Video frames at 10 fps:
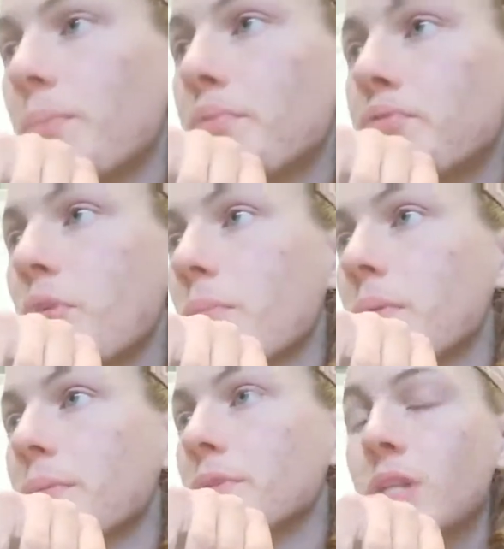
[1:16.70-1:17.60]
a
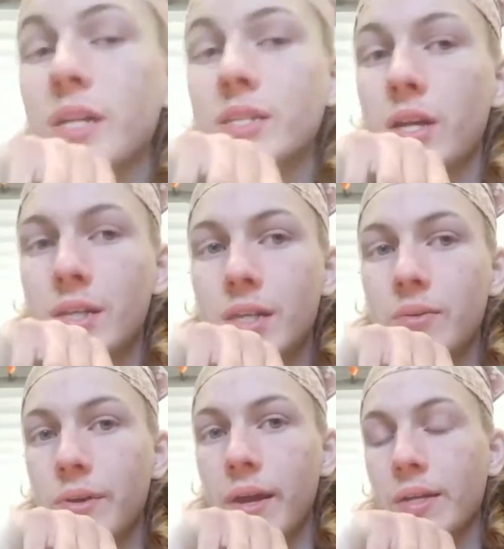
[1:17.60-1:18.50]
problem, it's like a
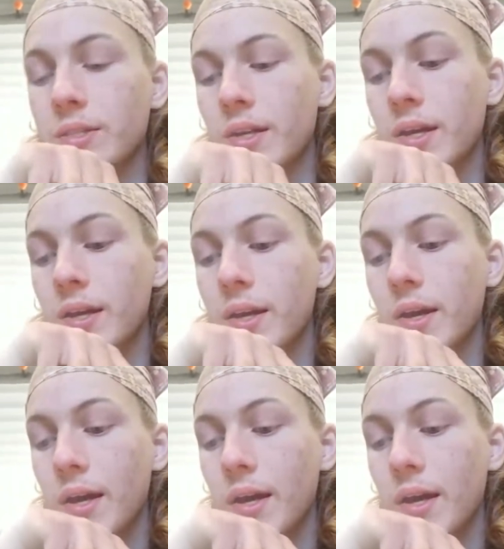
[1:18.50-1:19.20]
needle in a haystack.